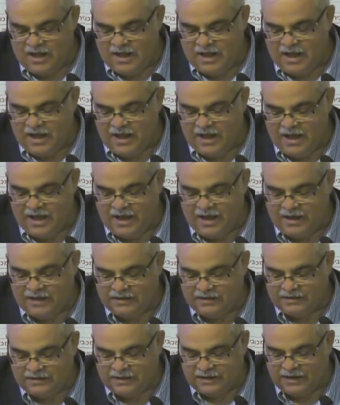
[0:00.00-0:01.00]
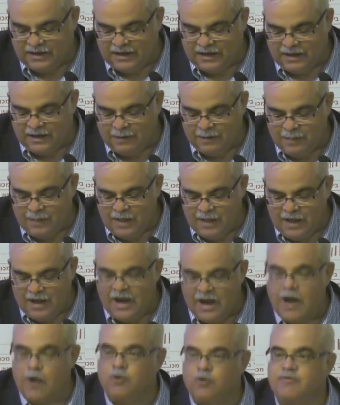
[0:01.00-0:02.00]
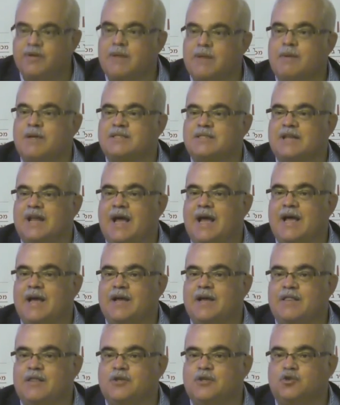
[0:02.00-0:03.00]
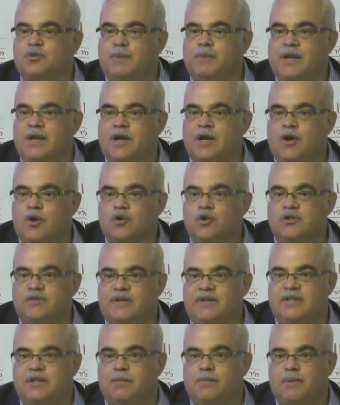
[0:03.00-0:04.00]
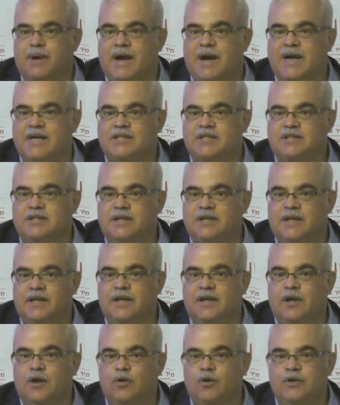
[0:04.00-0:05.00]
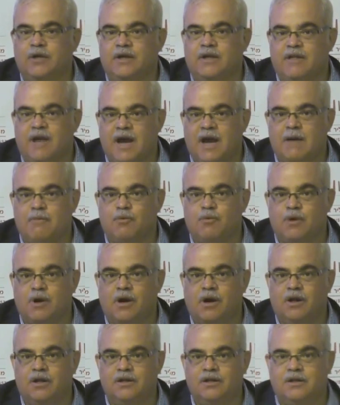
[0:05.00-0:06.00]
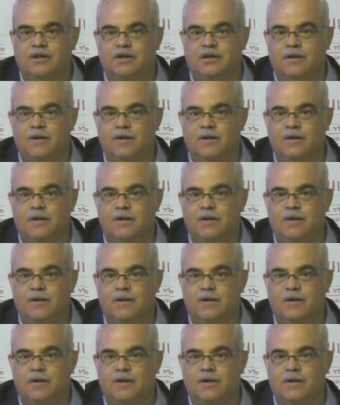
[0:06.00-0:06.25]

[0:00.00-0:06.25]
And I would very much like this to be an inclusive enterprise, including the Arab world.